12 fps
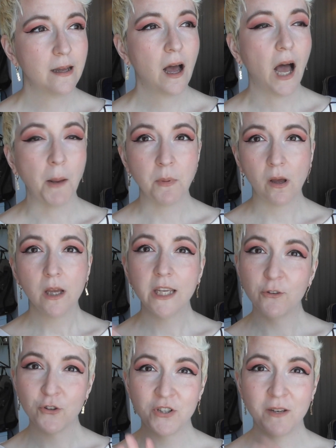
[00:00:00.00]
I'm not
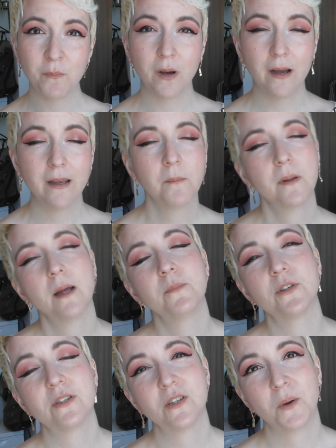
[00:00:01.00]
interested in buying, but I'm
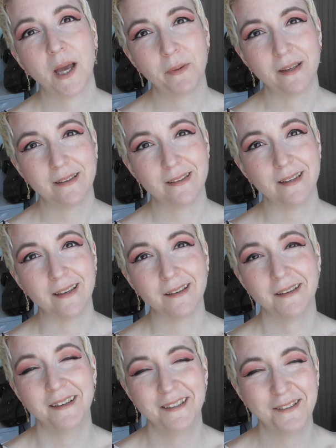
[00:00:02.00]
just so happy to see,
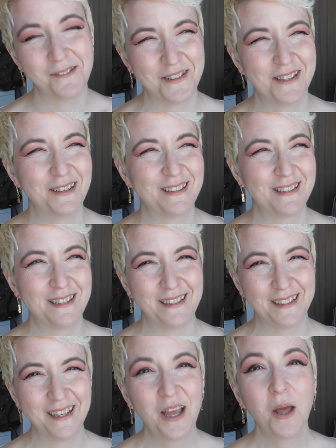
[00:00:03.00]
which sounds
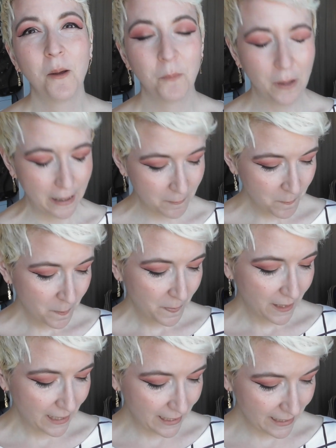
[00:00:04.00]
silly, but
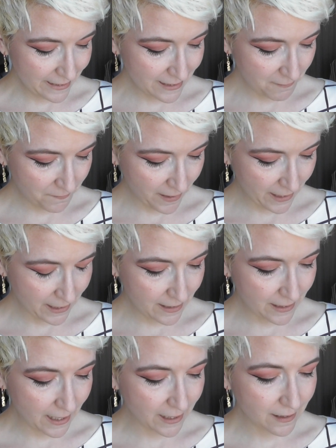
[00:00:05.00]
it is the fact
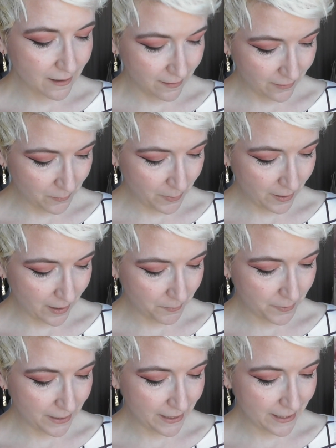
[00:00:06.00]
that
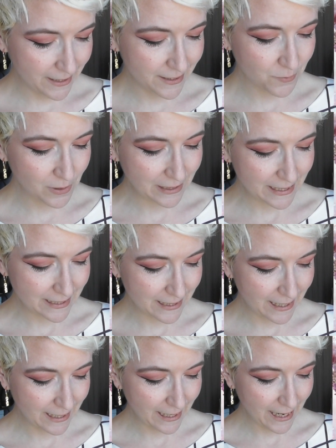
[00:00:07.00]
Colourpop is
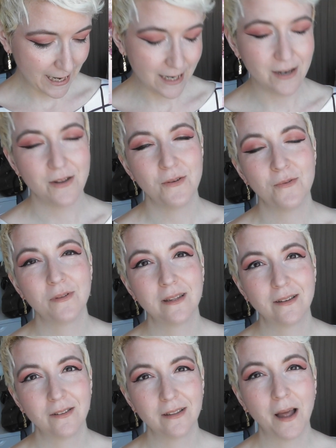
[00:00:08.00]
releasing a new
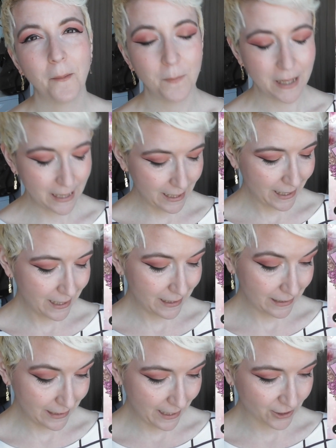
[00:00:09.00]
little mini
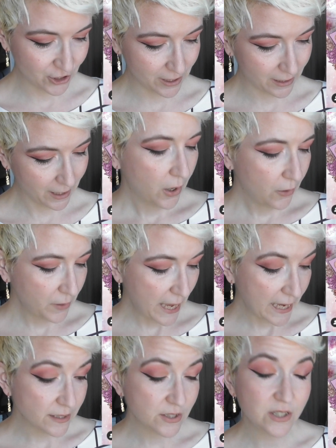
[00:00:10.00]
collection.
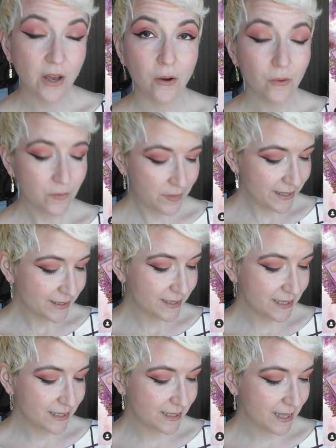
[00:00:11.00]
Okay, so this
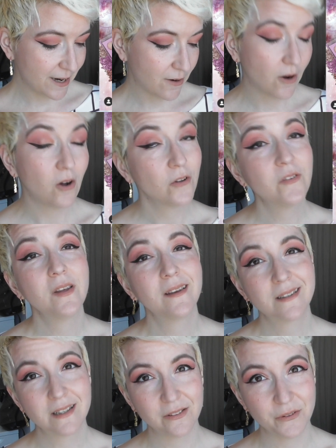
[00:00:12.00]
is their Ulta
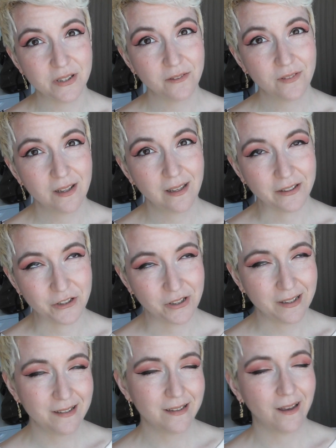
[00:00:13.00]
exclusive
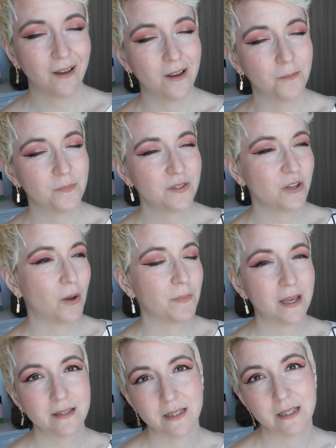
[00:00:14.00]
collections, so I'm
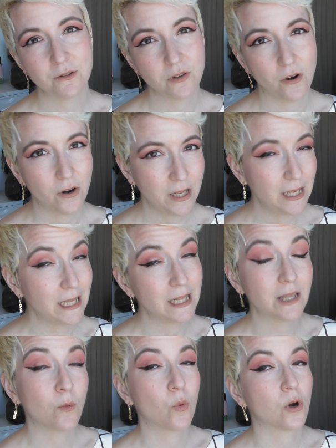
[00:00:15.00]
guessing this was already in
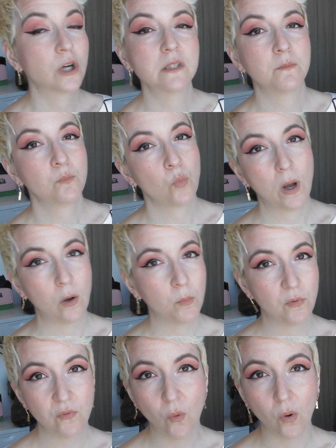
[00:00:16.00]
the works well
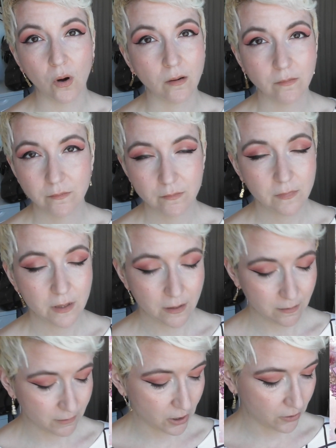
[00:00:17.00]
before
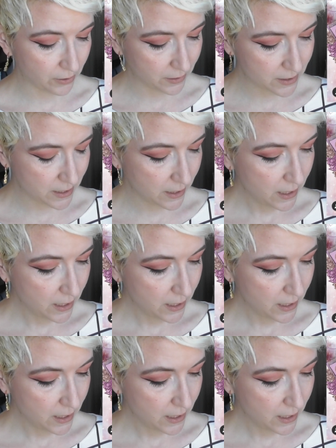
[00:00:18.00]
the current